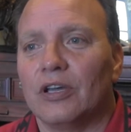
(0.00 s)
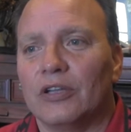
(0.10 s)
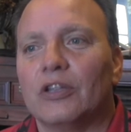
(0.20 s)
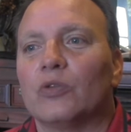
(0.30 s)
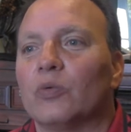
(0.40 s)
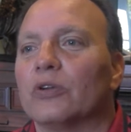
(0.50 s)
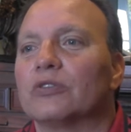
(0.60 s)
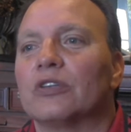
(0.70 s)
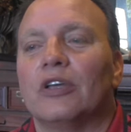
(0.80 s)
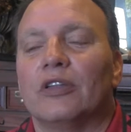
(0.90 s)
In other
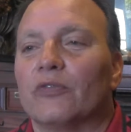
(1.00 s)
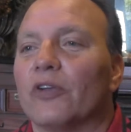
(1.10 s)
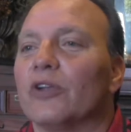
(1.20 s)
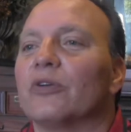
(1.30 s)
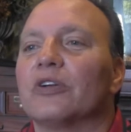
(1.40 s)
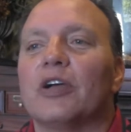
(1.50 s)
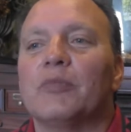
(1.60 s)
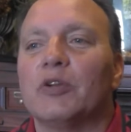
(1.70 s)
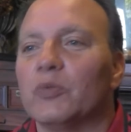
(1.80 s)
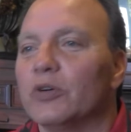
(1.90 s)
words, the federal
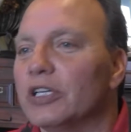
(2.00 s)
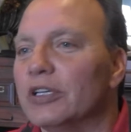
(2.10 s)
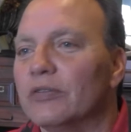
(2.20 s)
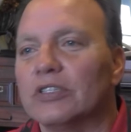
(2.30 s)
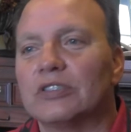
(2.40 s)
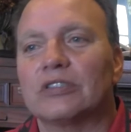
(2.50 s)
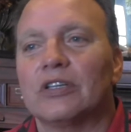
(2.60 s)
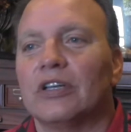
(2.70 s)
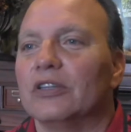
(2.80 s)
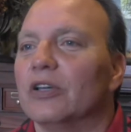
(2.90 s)
government will give us,
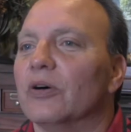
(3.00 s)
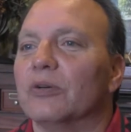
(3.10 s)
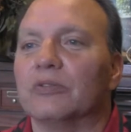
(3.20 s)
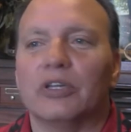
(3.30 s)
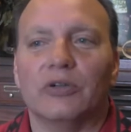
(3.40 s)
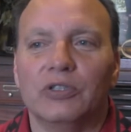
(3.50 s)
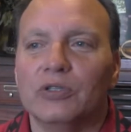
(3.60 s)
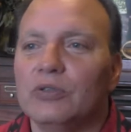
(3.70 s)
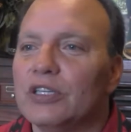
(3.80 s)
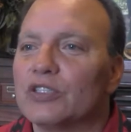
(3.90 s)
they'll
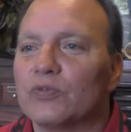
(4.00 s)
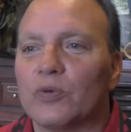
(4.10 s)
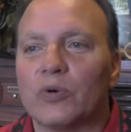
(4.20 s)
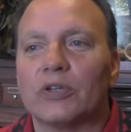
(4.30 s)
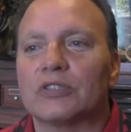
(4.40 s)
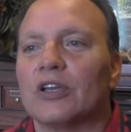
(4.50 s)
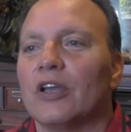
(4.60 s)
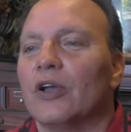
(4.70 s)
do this for us.